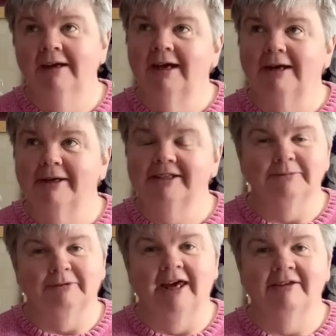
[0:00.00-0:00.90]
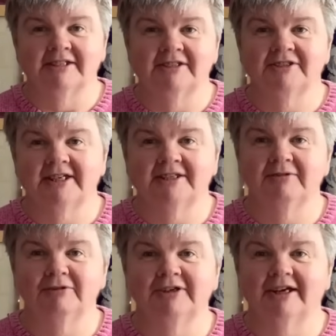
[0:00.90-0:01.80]
I'm out of breath because I just had
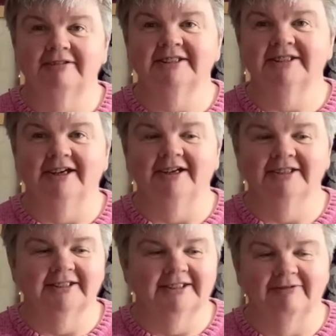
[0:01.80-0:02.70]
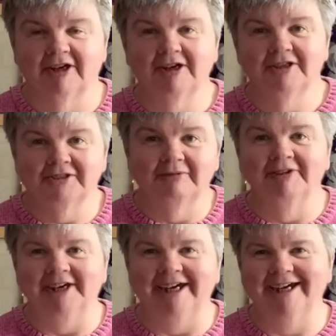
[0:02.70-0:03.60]
to run downstairs because I forgot
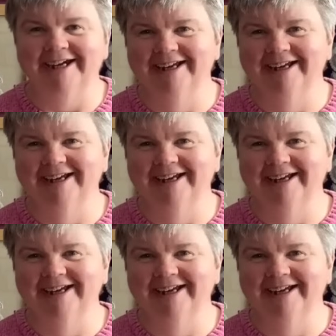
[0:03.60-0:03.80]
something.